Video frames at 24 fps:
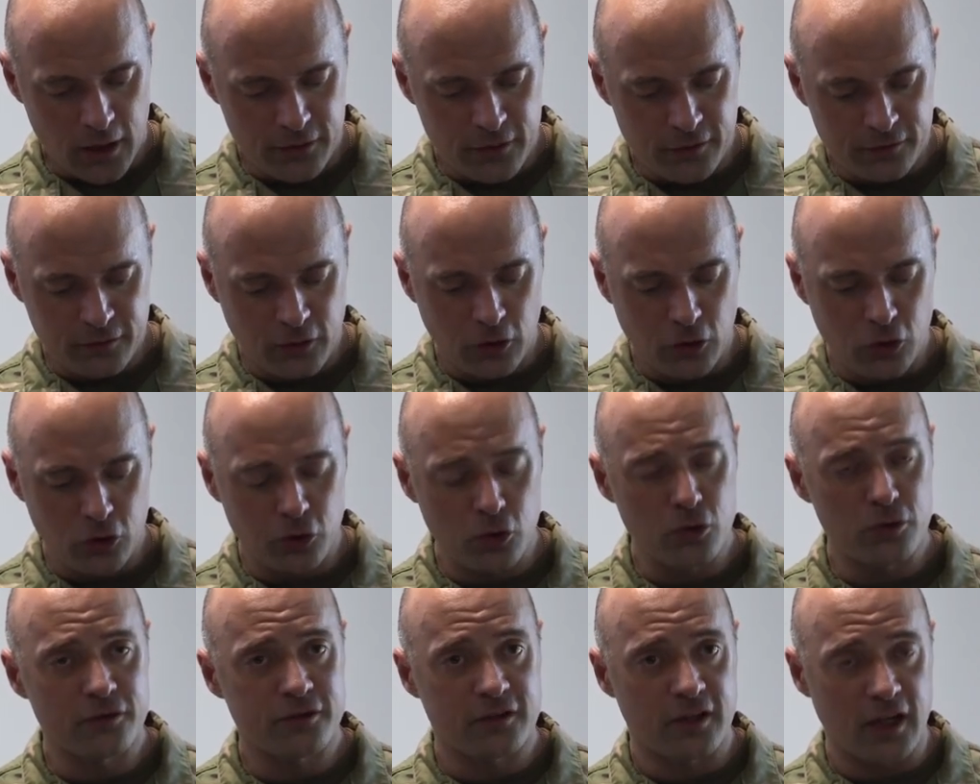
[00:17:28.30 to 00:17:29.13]
This
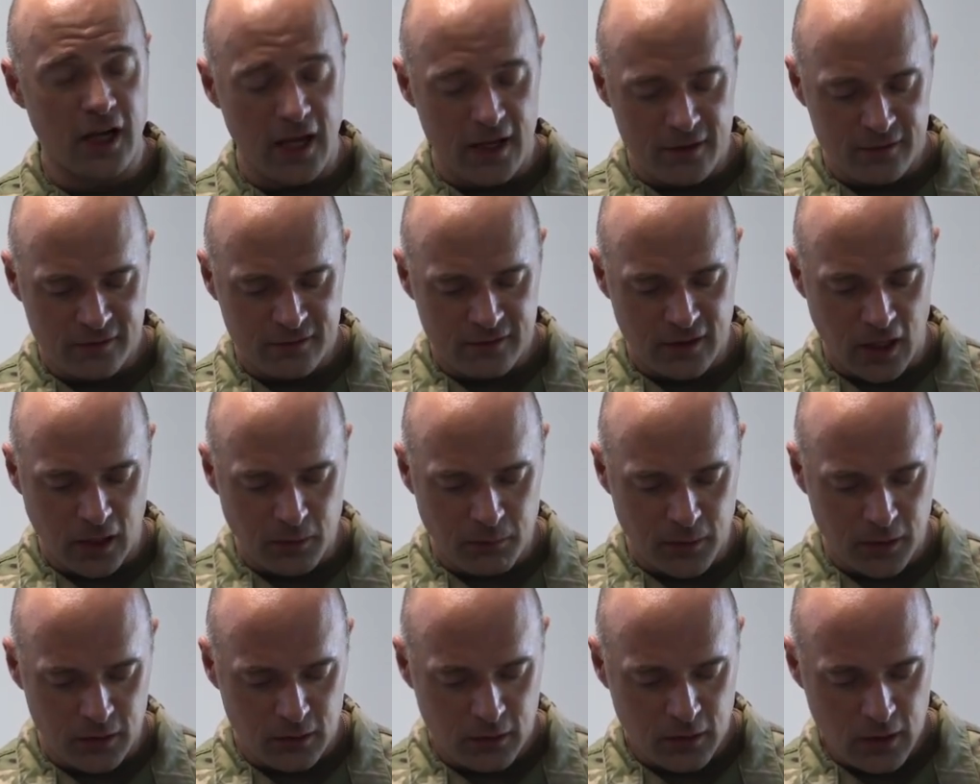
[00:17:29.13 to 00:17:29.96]
concludes today's
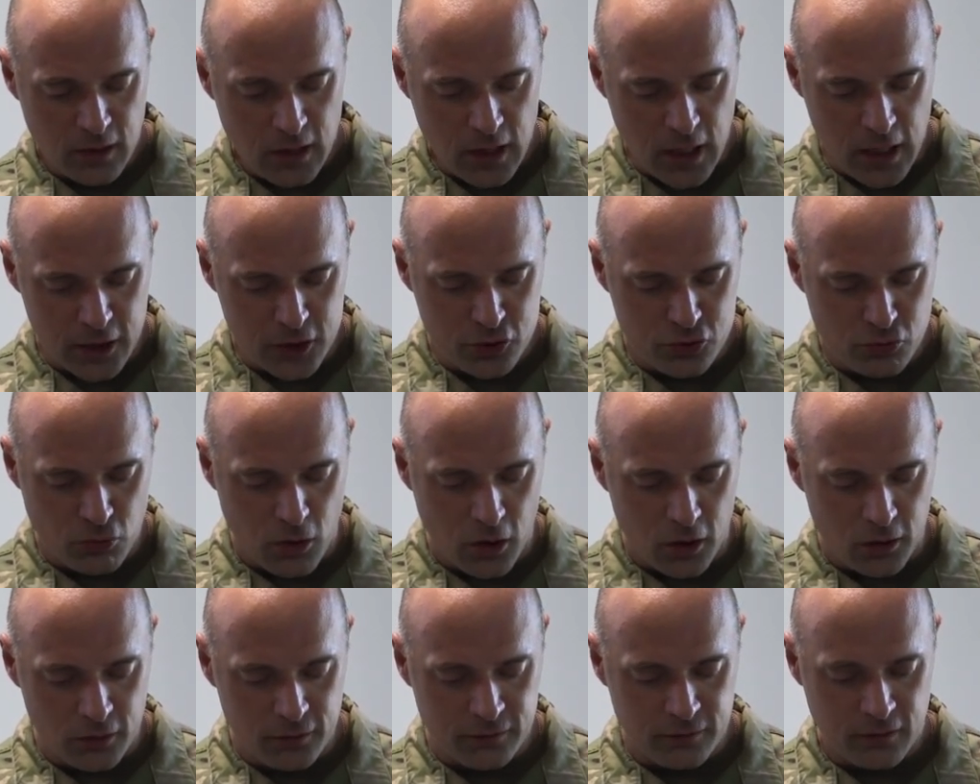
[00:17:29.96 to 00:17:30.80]
segment on
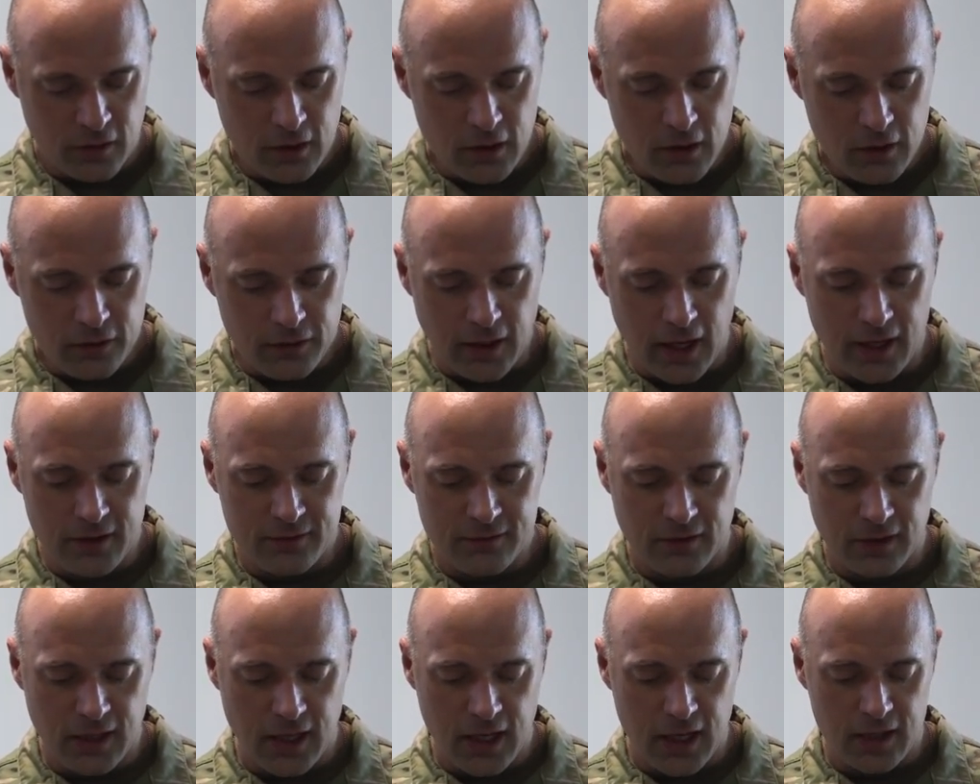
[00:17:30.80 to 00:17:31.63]
drugs.
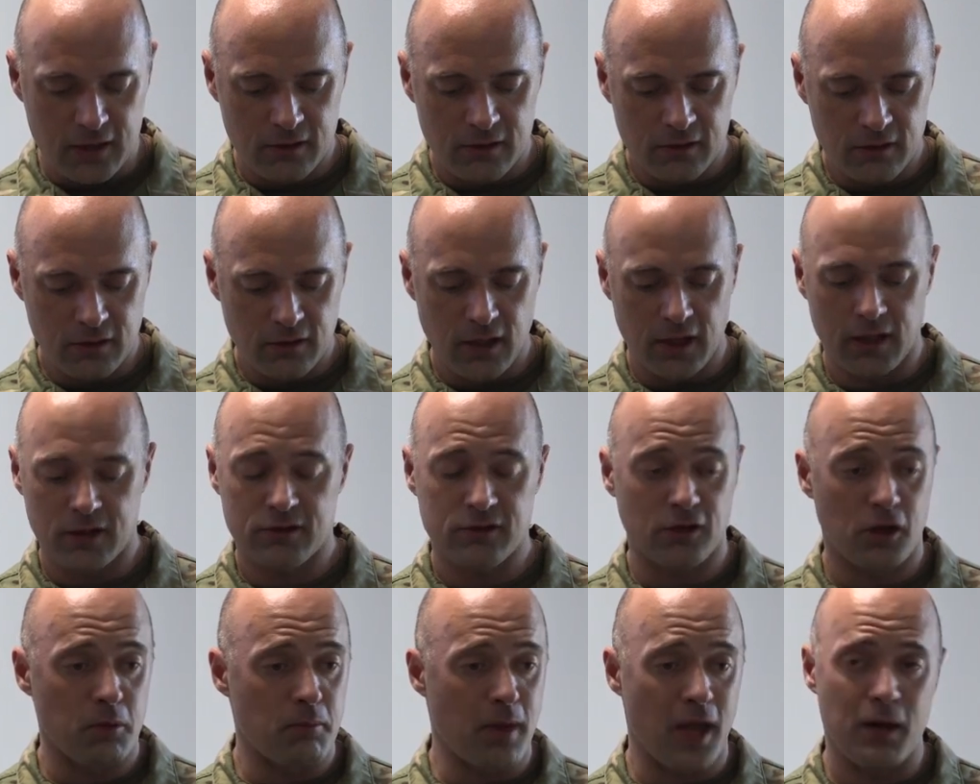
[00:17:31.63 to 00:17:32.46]
Thanks again
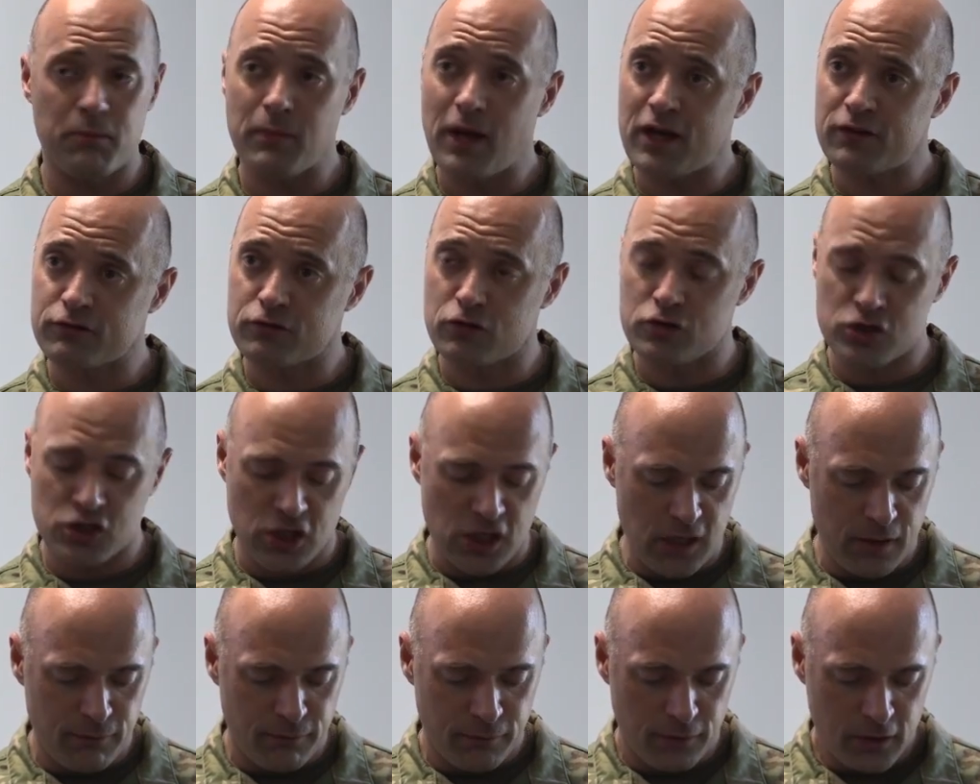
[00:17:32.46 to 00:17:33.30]
to Command Master
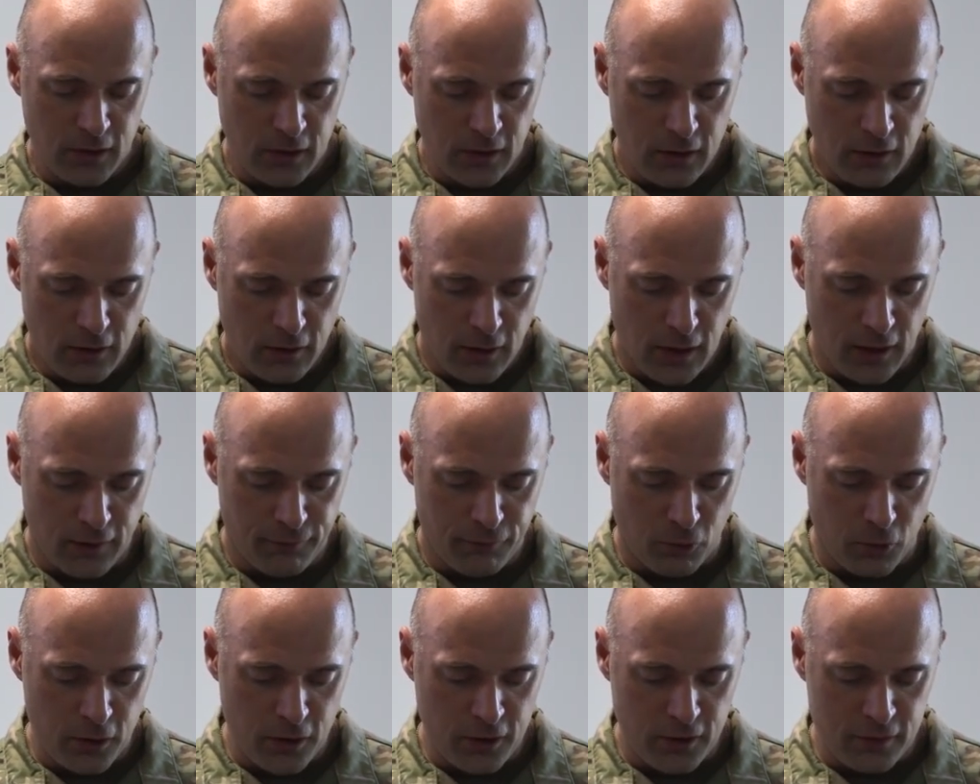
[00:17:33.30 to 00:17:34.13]
Chief
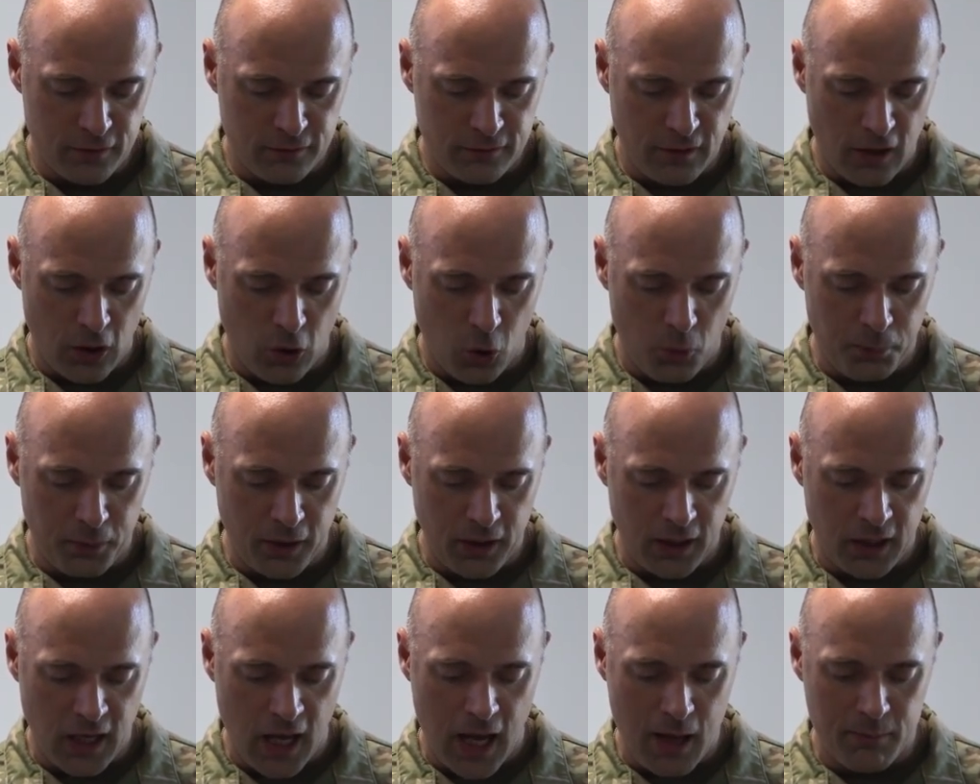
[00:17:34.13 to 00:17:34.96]
for his
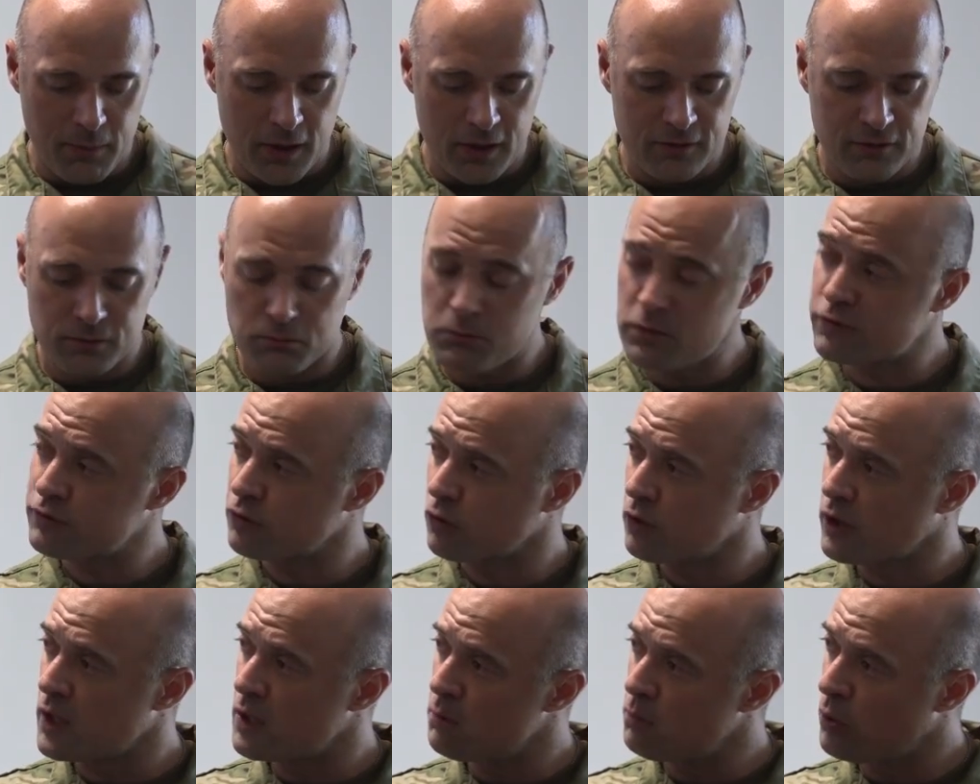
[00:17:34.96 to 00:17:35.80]
opening comments,
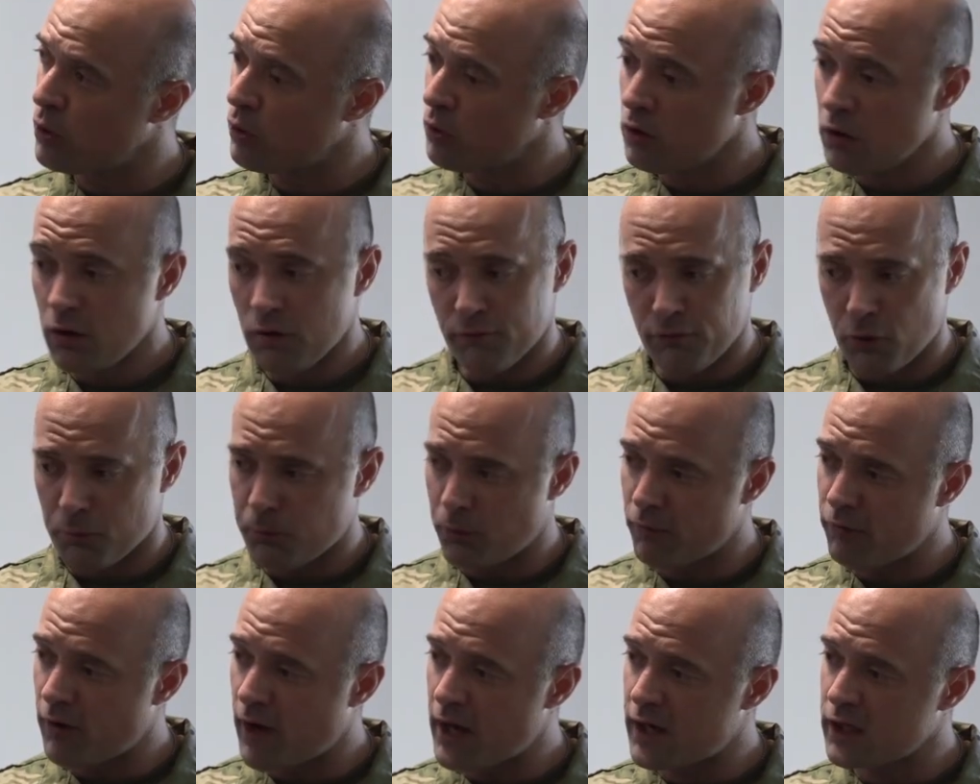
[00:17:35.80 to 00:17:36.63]
Mr. Gimble for
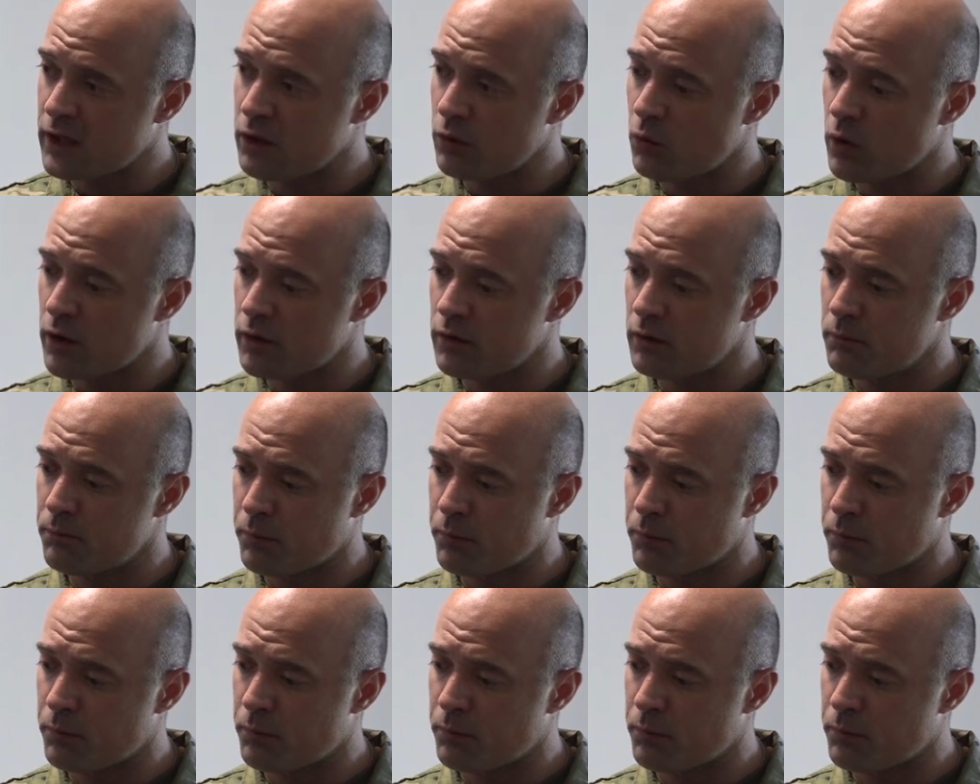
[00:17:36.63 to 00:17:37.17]
providing